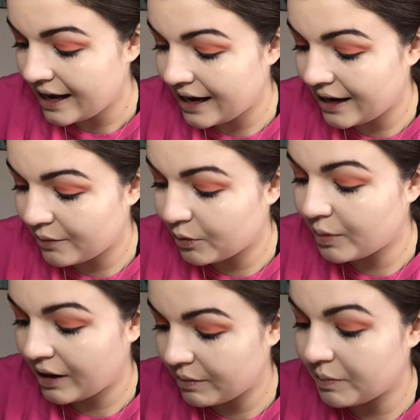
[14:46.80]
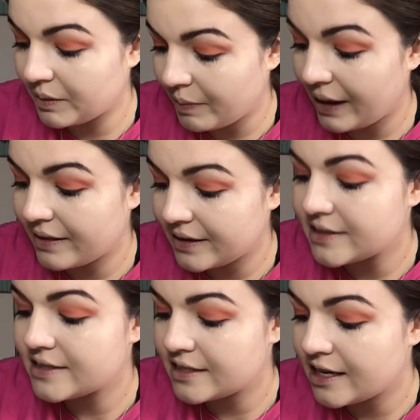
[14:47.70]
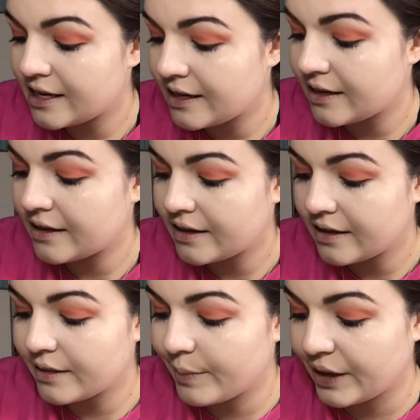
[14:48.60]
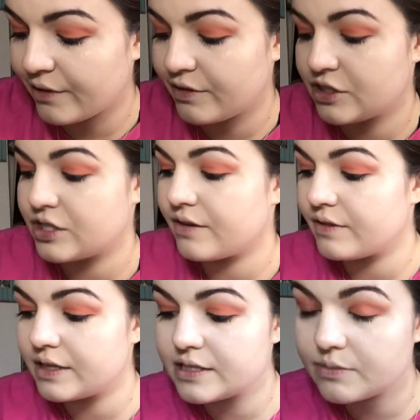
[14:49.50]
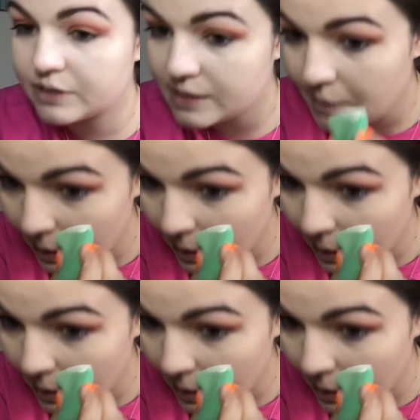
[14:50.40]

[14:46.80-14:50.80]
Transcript: I will probably buy this, the bigger version of this, once I'm